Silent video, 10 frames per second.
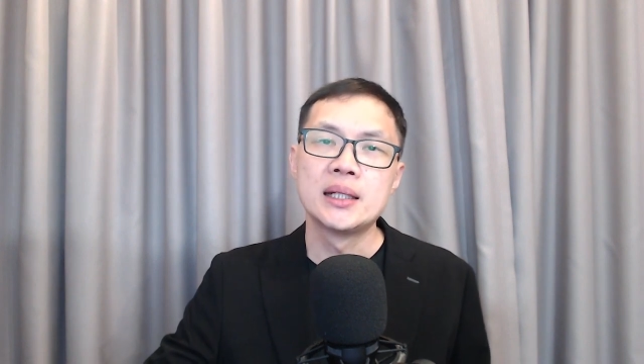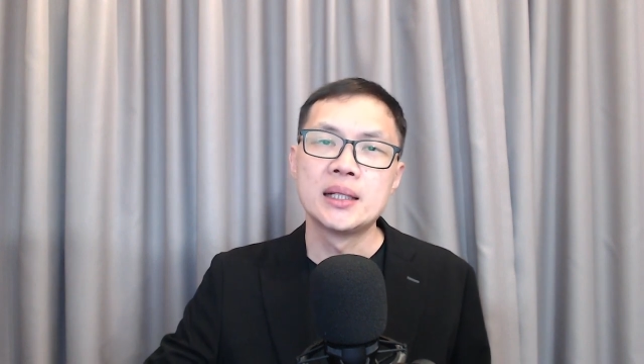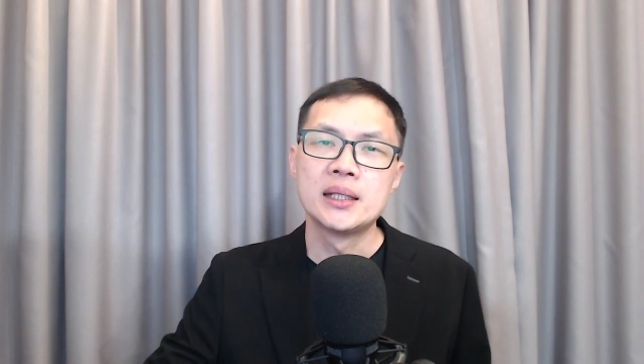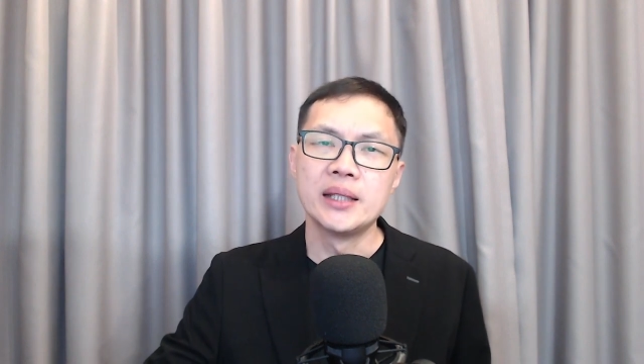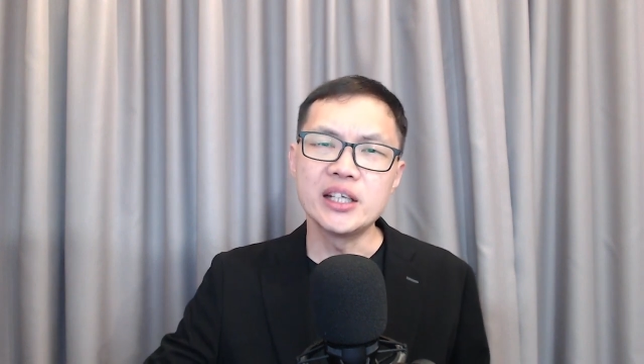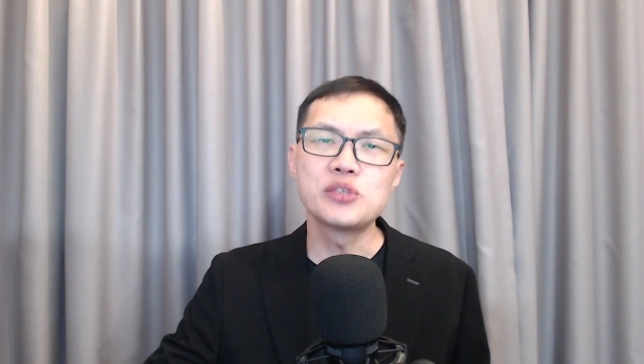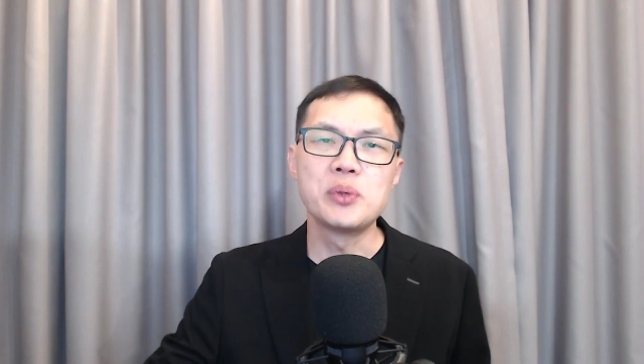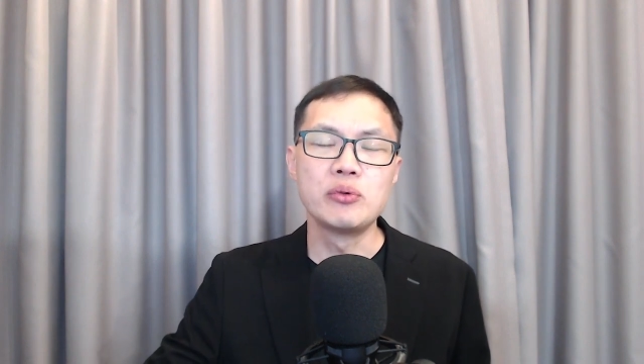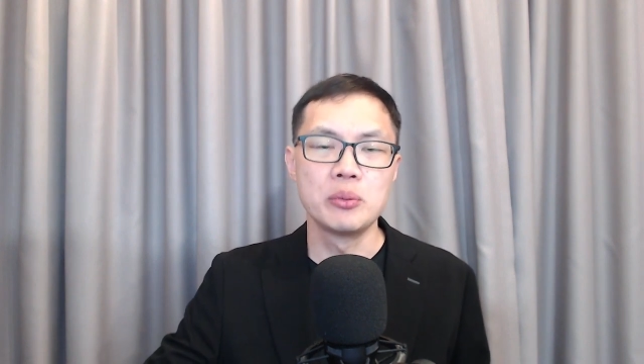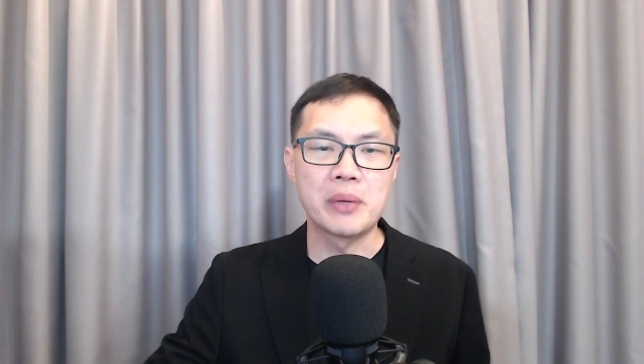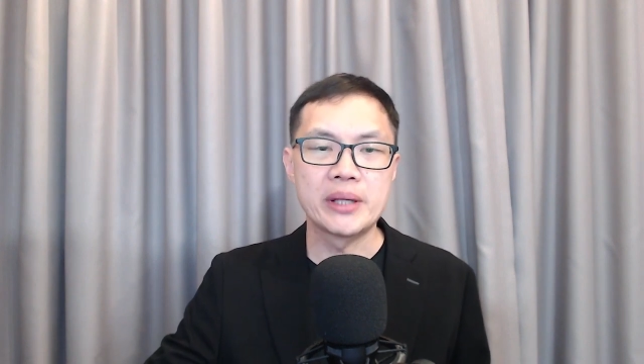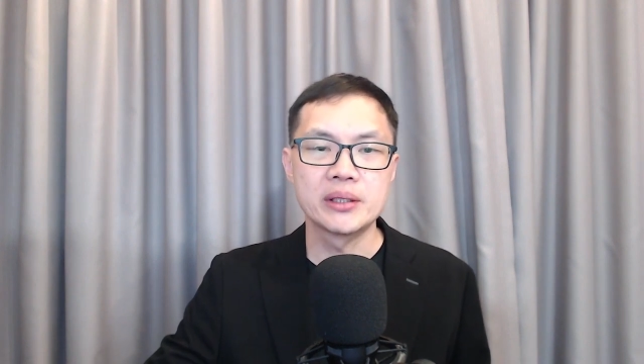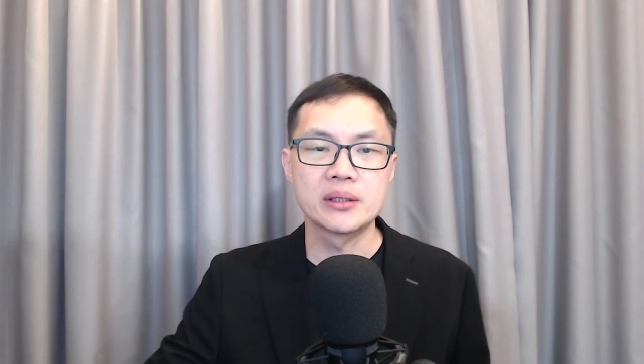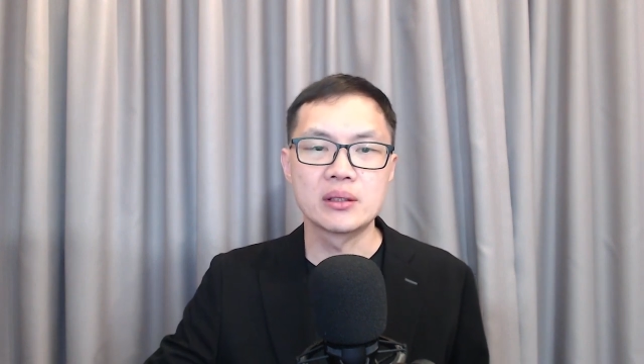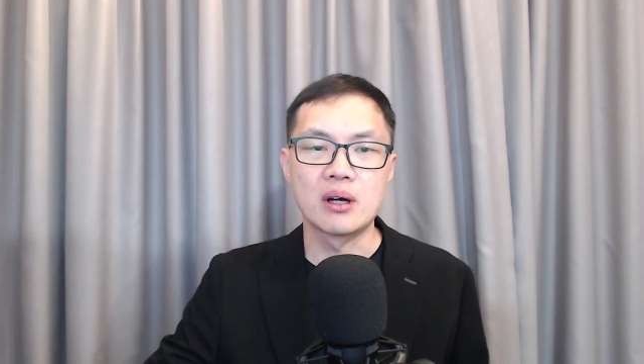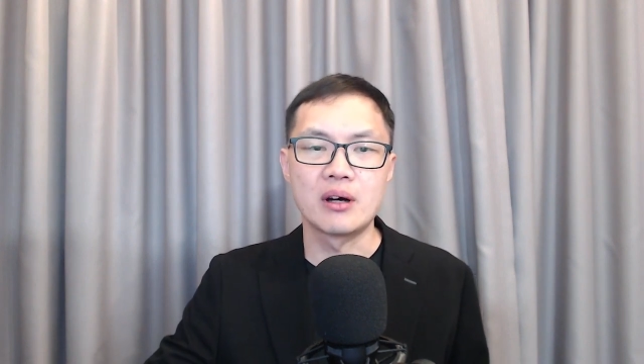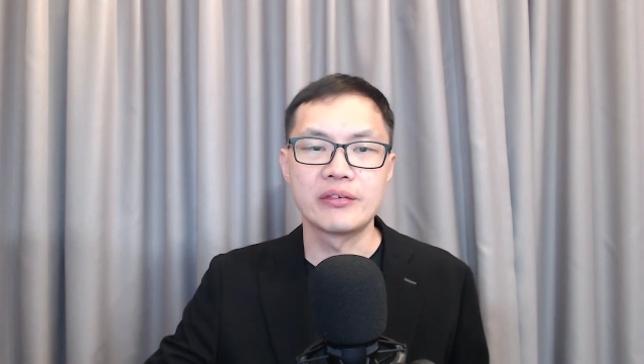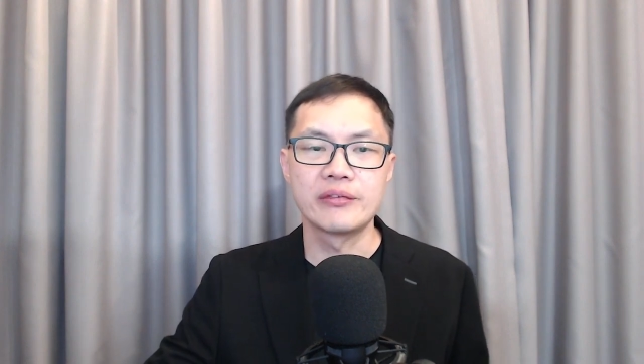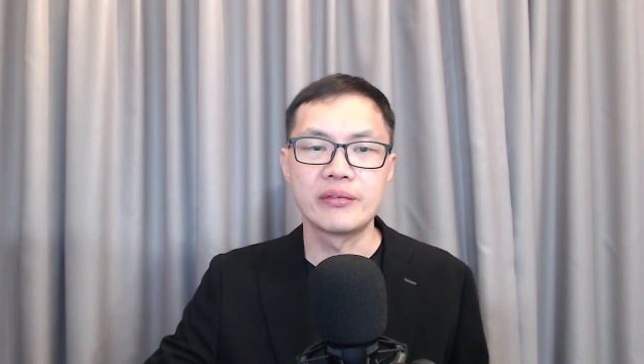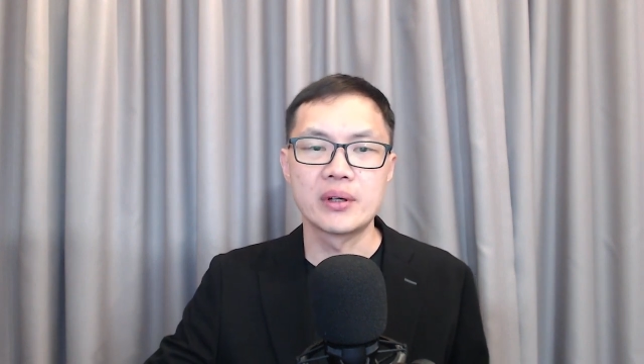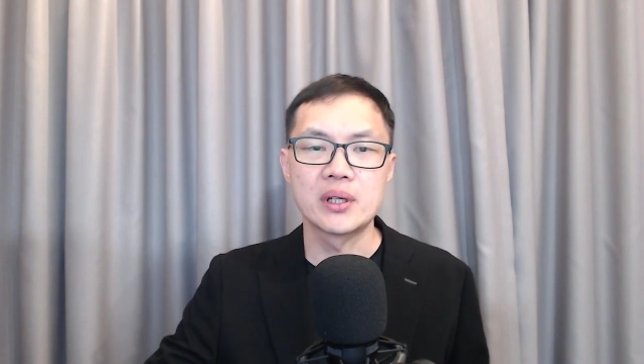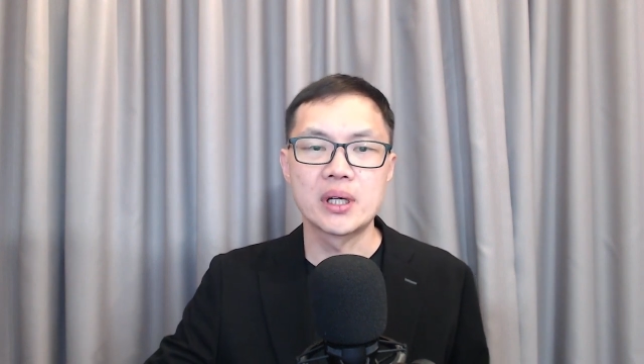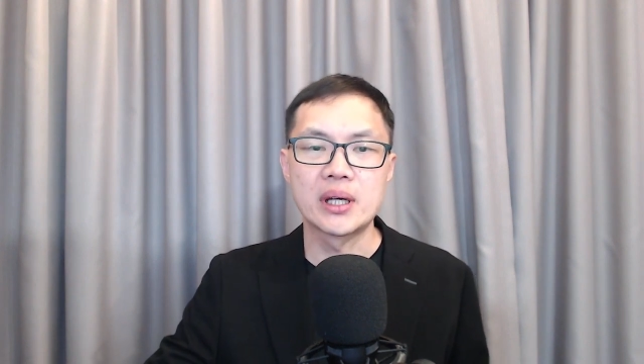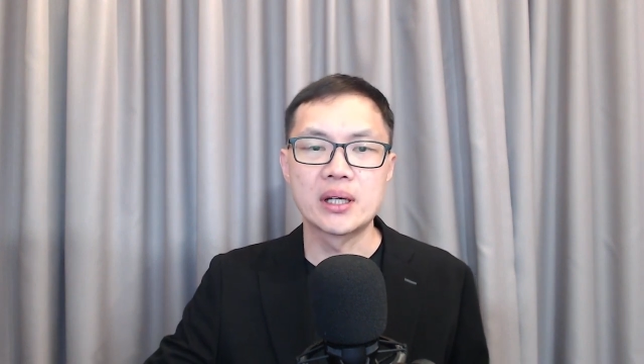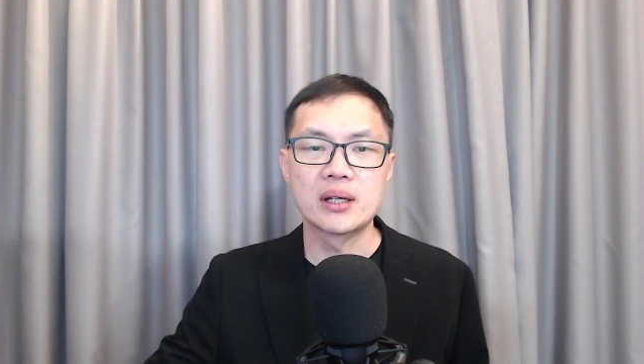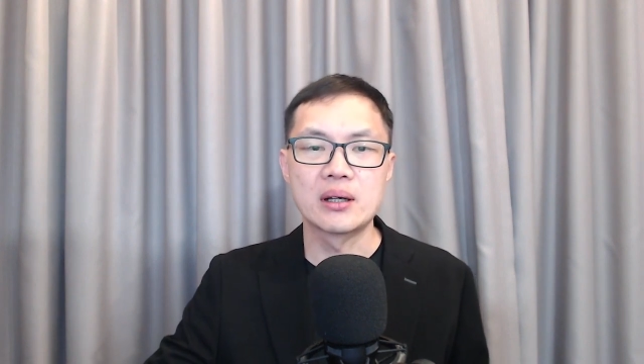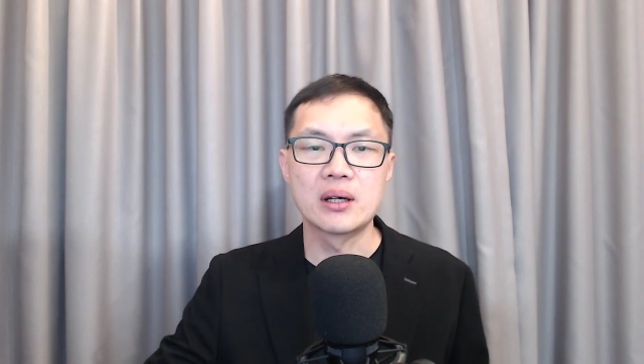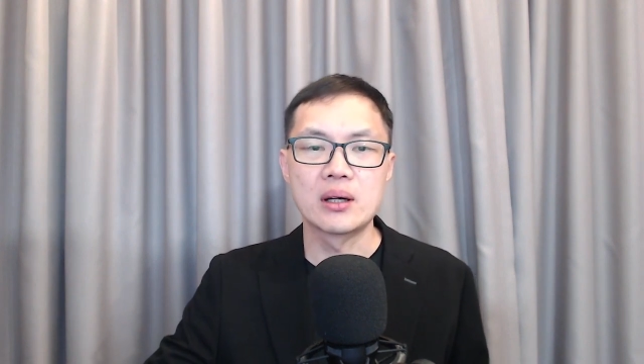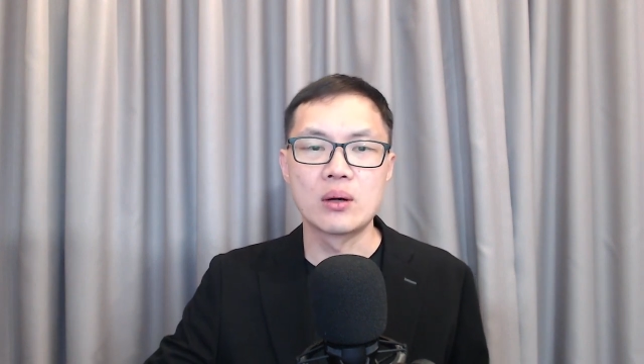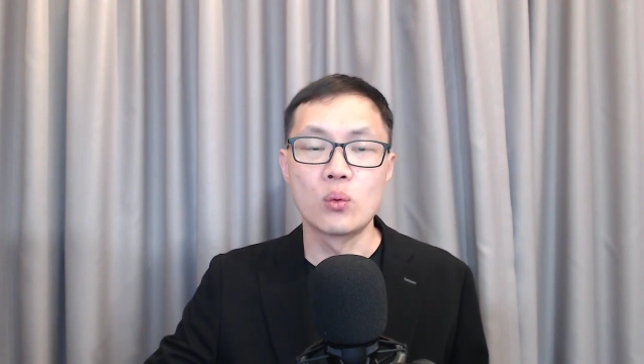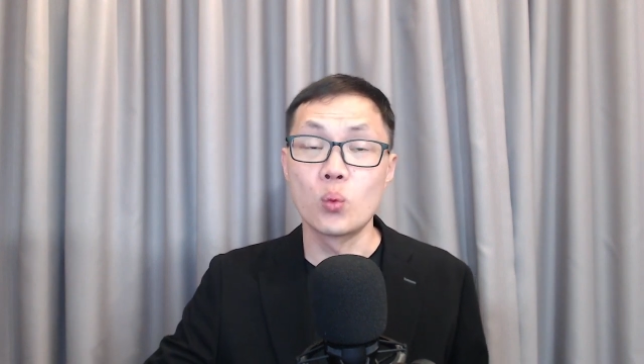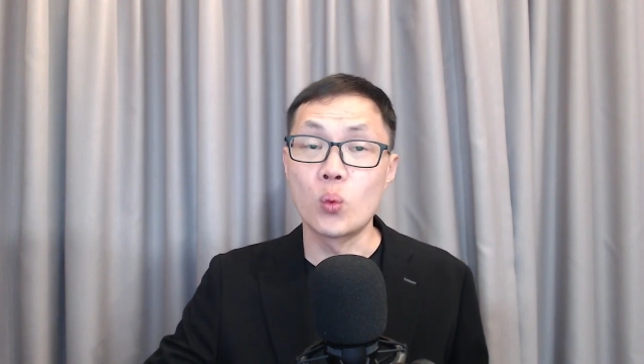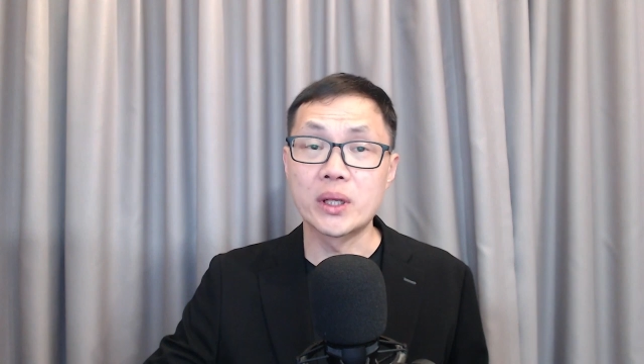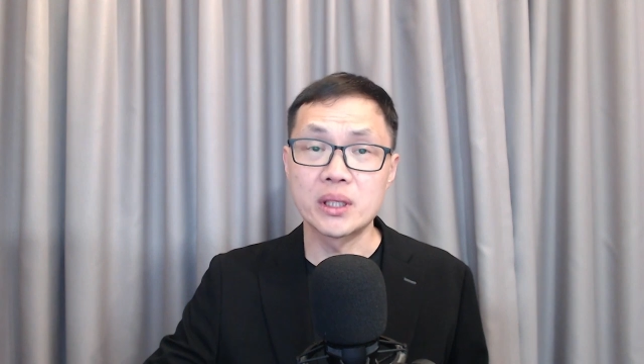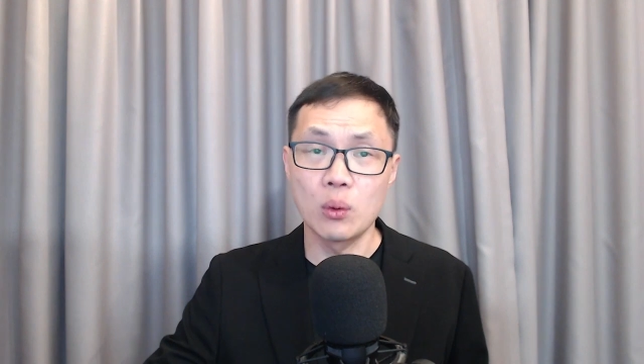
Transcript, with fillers: Let us be reminded of what